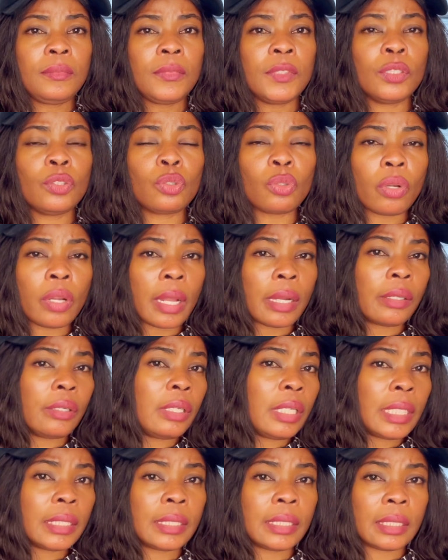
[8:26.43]
So
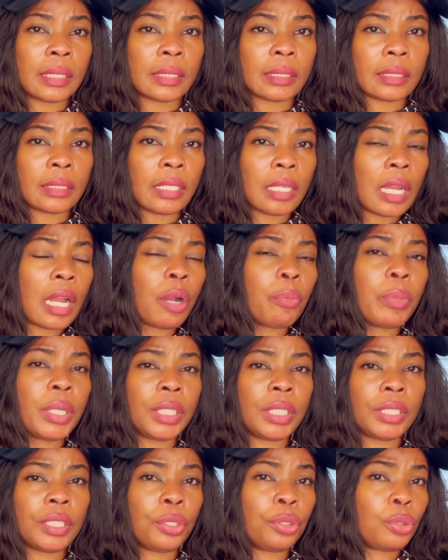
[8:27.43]
calculate it, see how
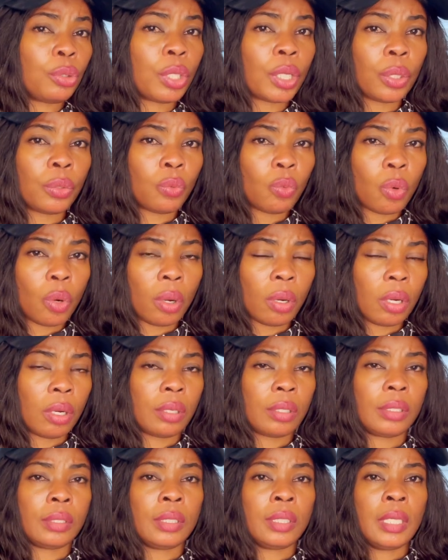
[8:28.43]
many days you can
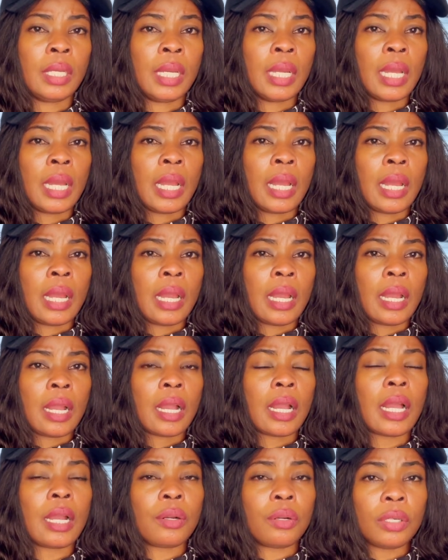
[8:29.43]
work.
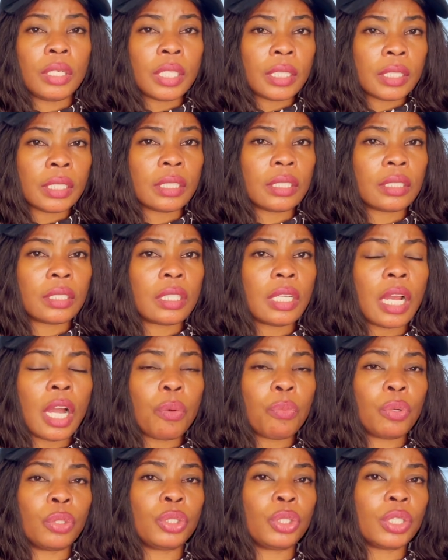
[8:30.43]
Calculate it, see how
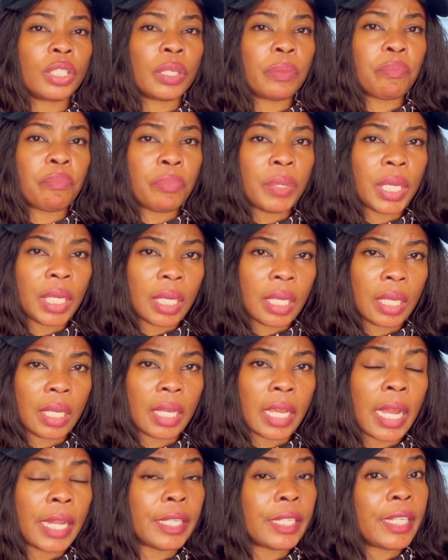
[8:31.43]
much you can make
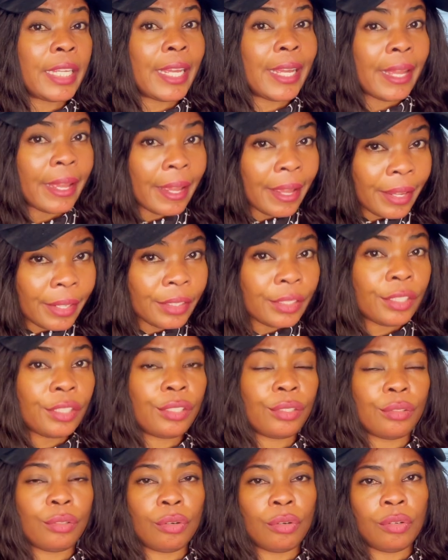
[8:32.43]
at the
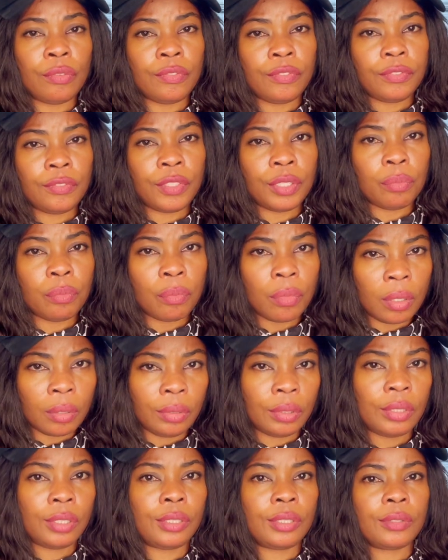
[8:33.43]
end of the
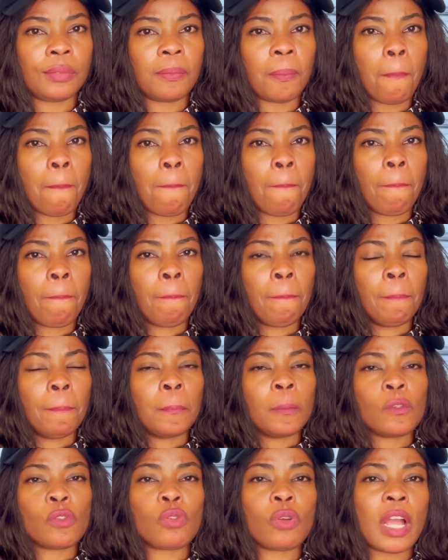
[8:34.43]
month.
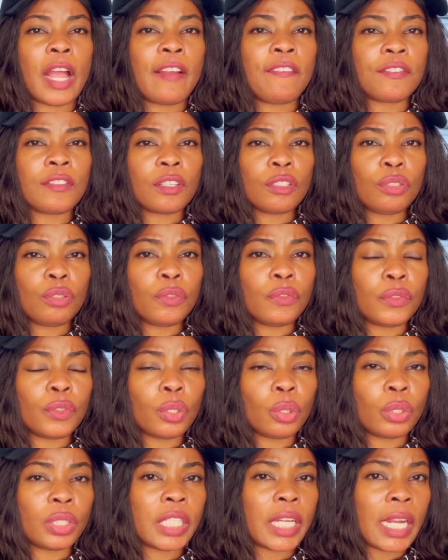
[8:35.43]
So after you've
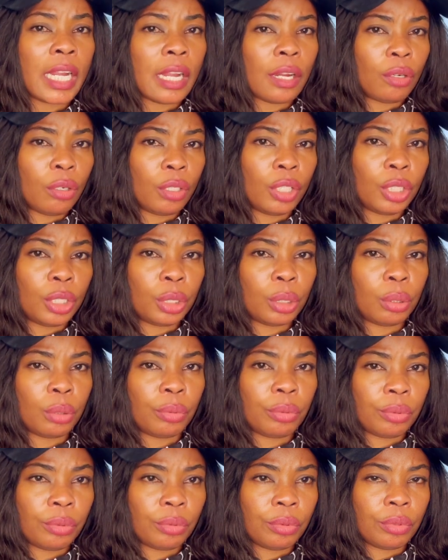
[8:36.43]
done that
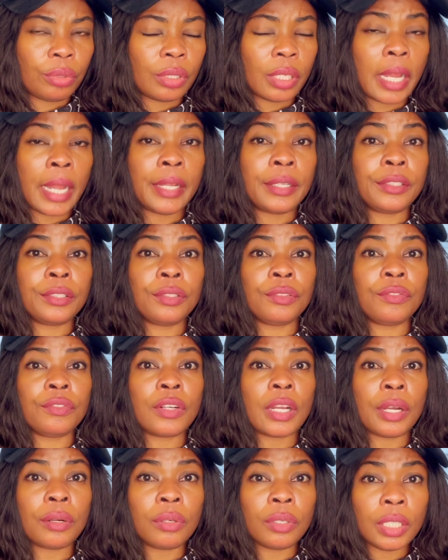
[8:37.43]
calculation, and you've
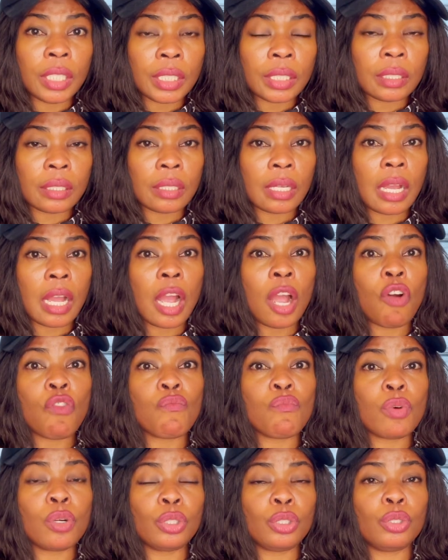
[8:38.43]
calculated how
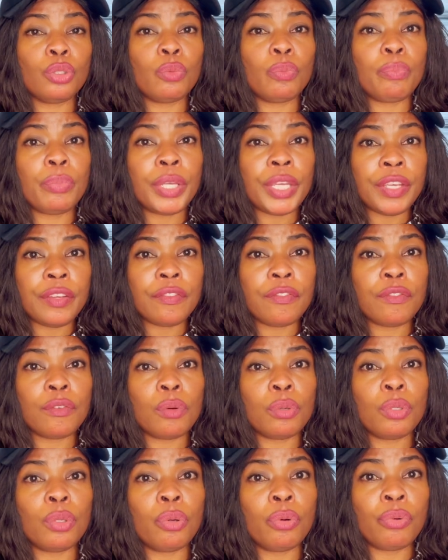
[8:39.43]
much you pay
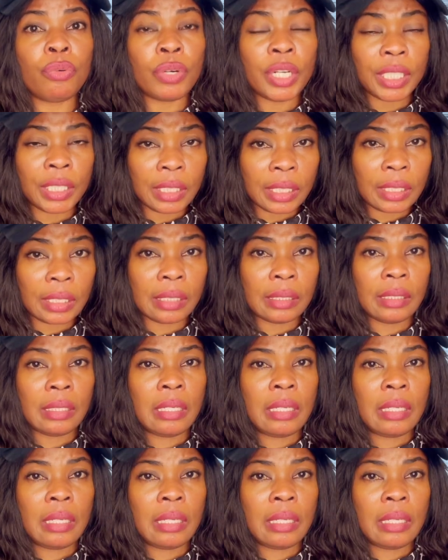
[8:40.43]
for your rent.